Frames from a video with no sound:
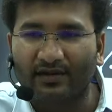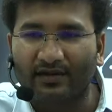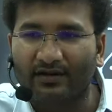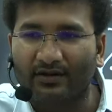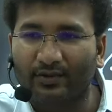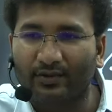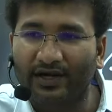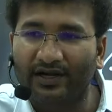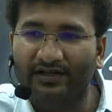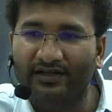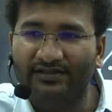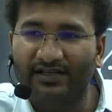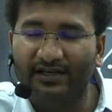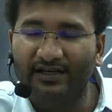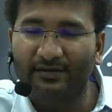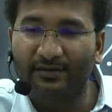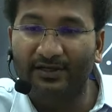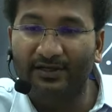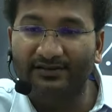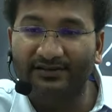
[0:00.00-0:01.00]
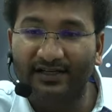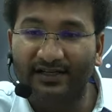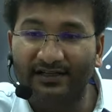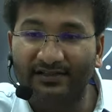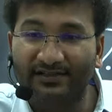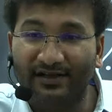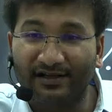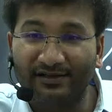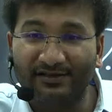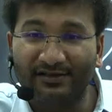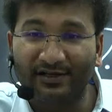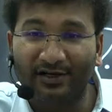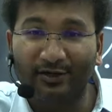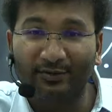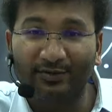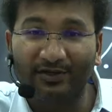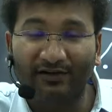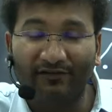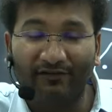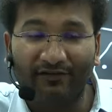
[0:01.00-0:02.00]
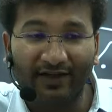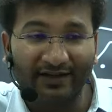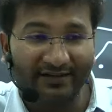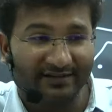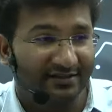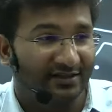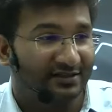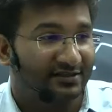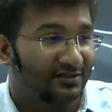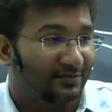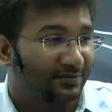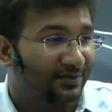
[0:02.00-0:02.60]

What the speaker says: 20 centimeters. That is considered to be the fastest